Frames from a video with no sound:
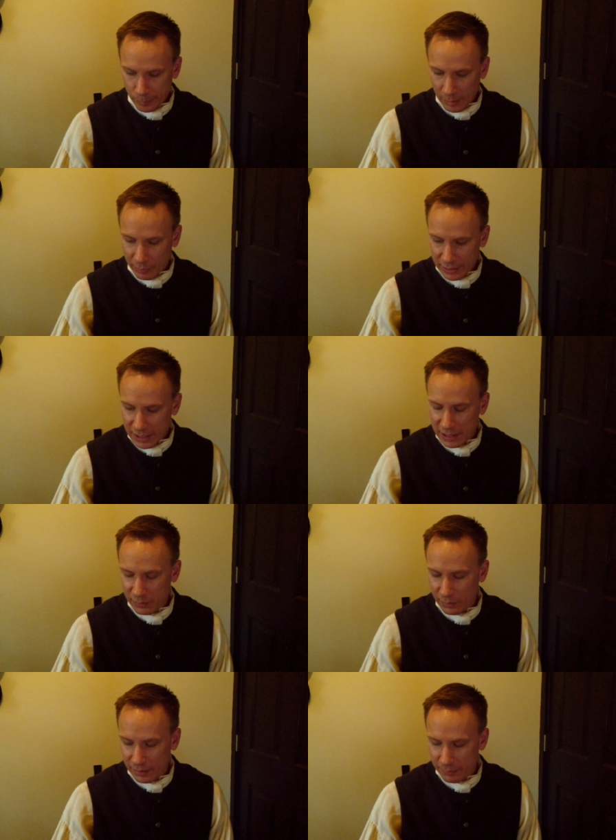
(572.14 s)
but
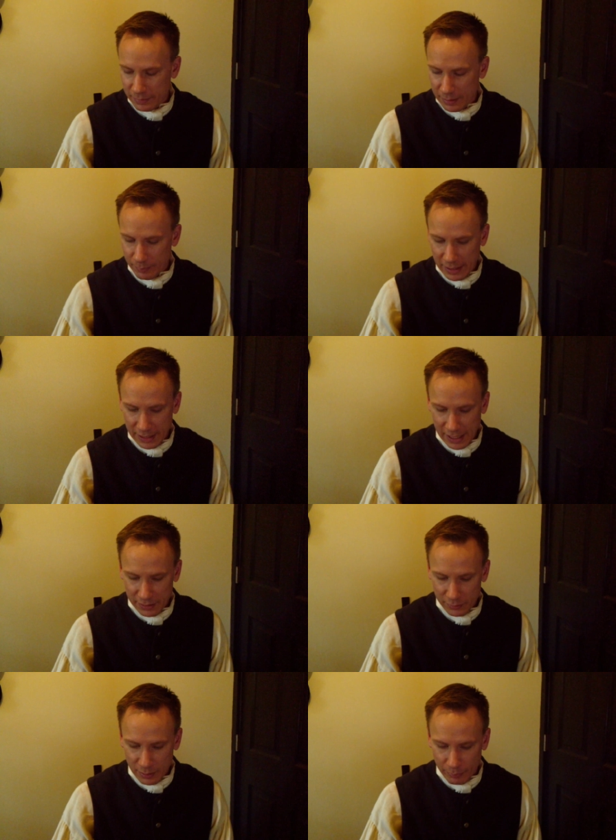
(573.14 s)
neither of them had
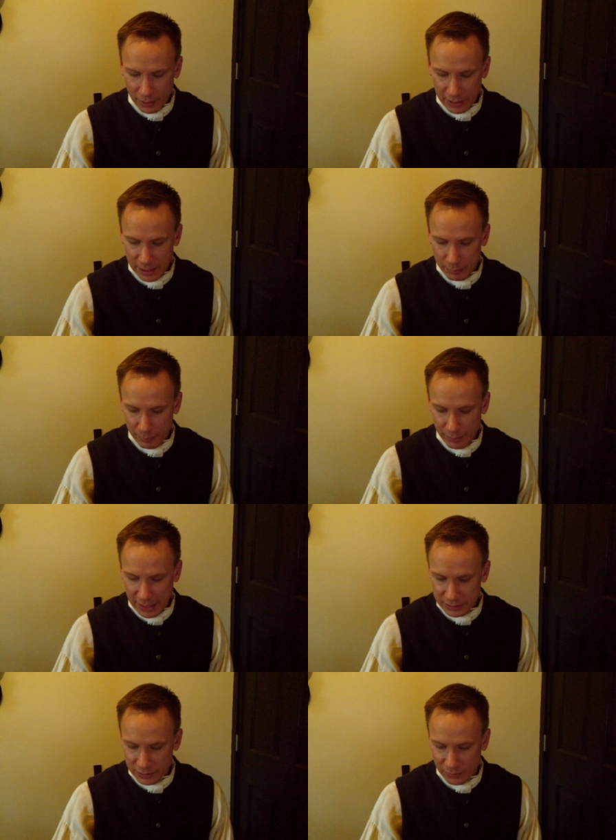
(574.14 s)
entered the body but
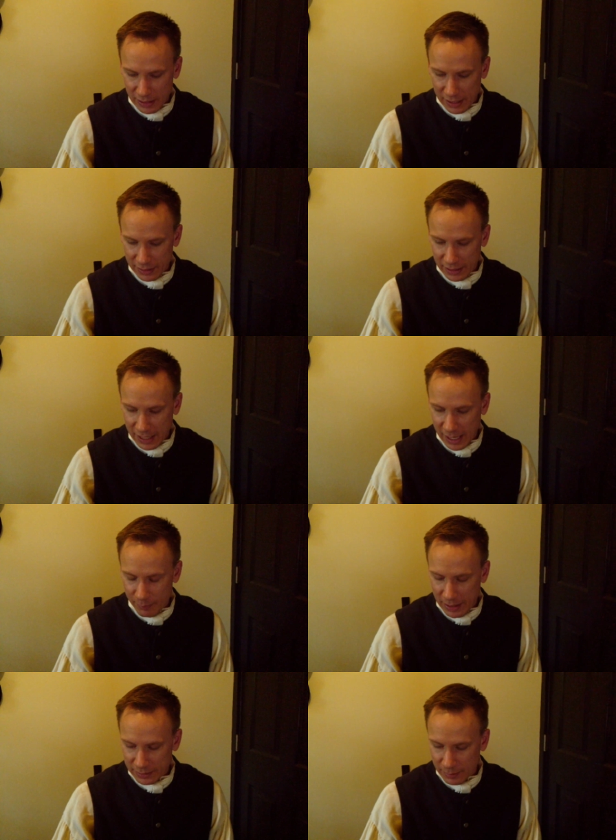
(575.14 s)
passed around and
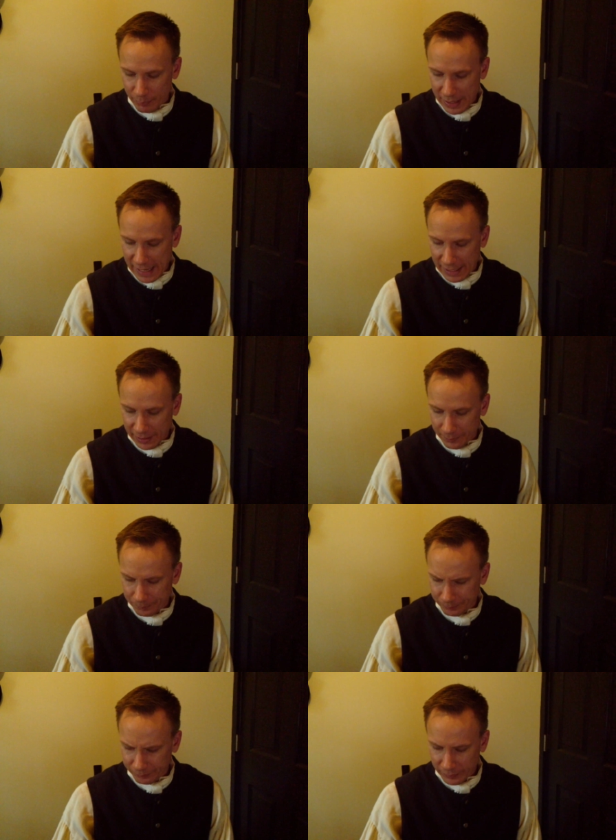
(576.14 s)
came out the back.
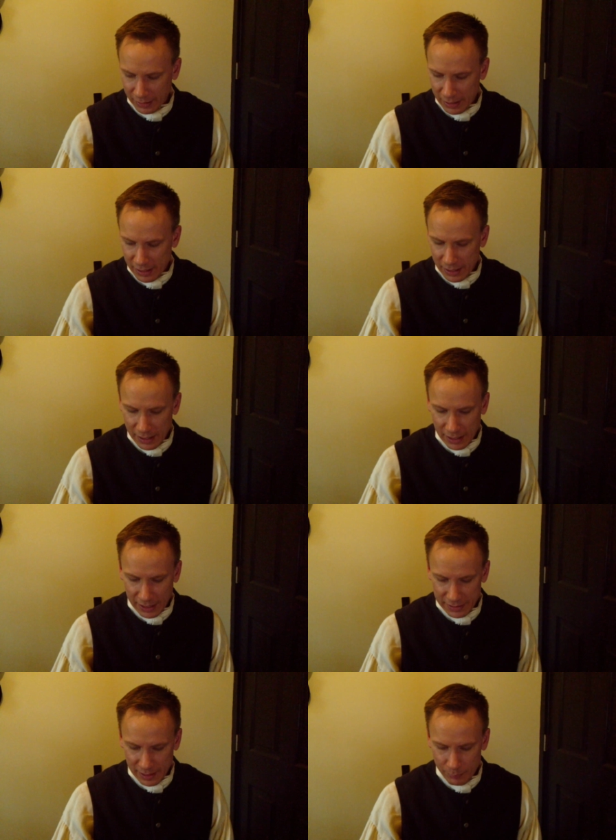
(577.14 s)

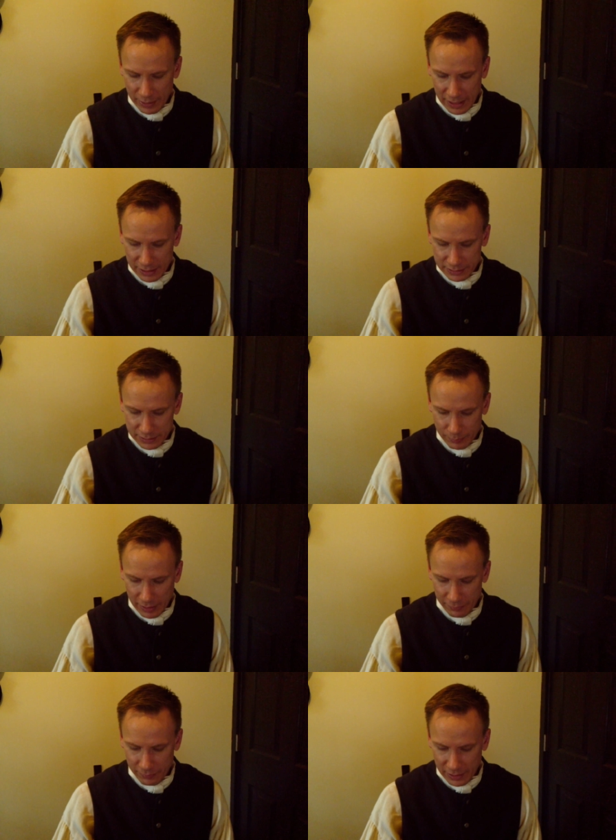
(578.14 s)
I then passed
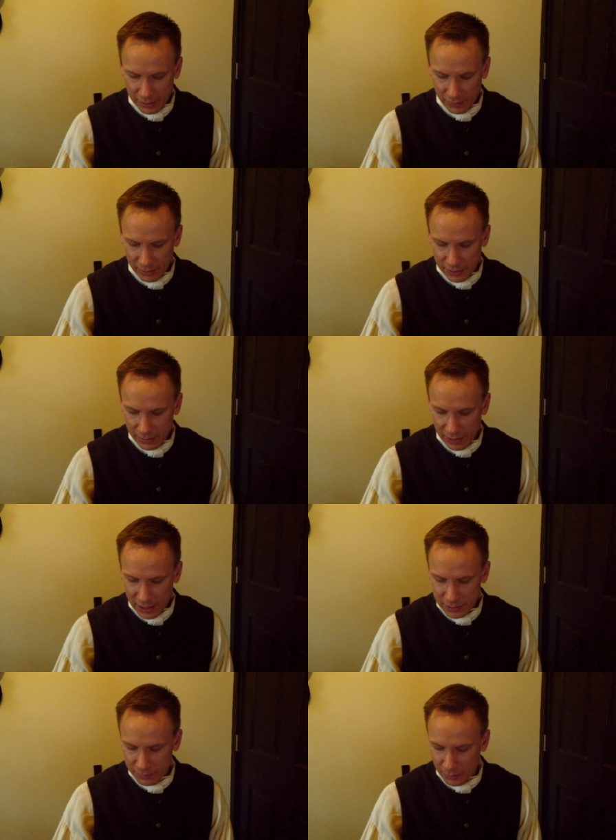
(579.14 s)
my finger into
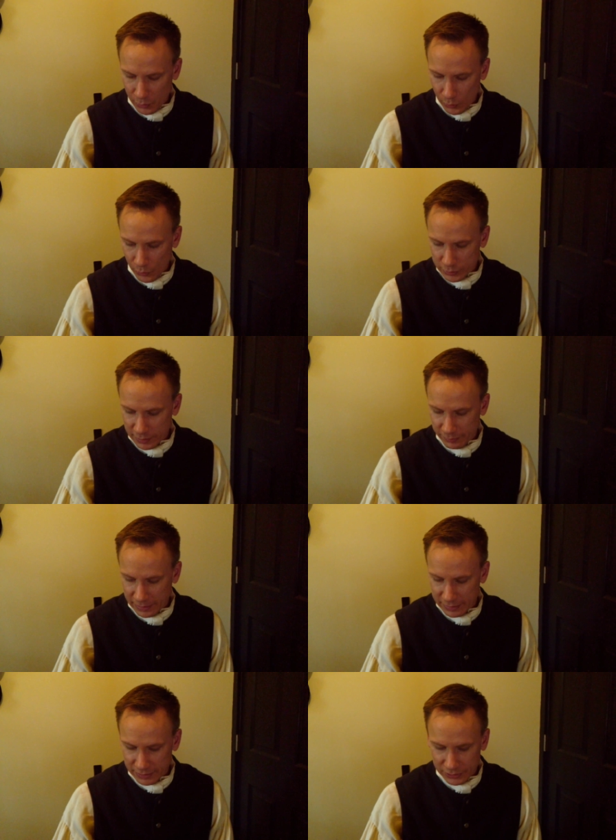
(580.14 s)
each of the holes and
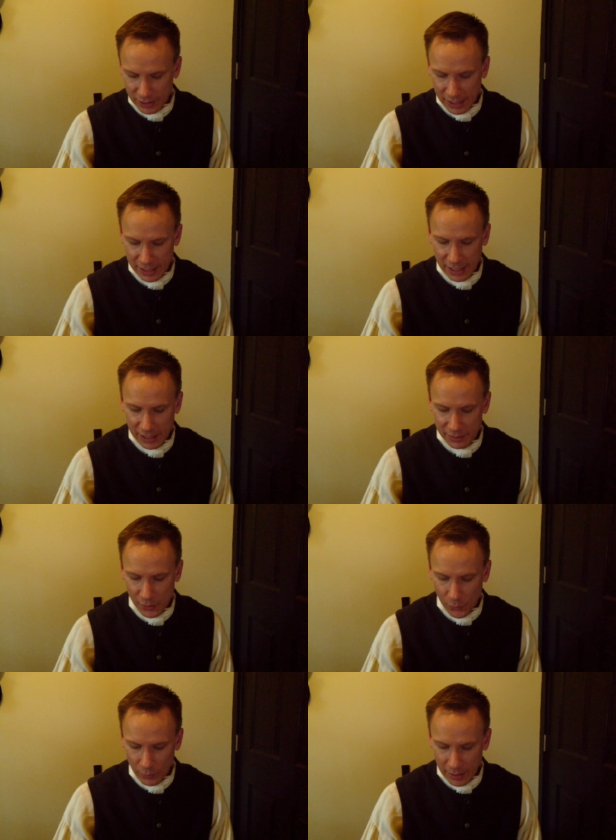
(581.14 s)
found the giant had
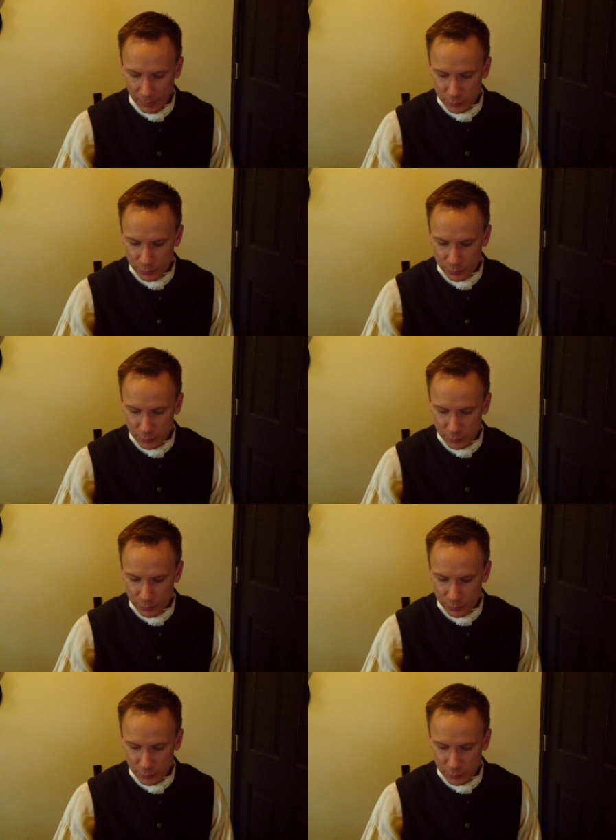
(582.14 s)
no ribs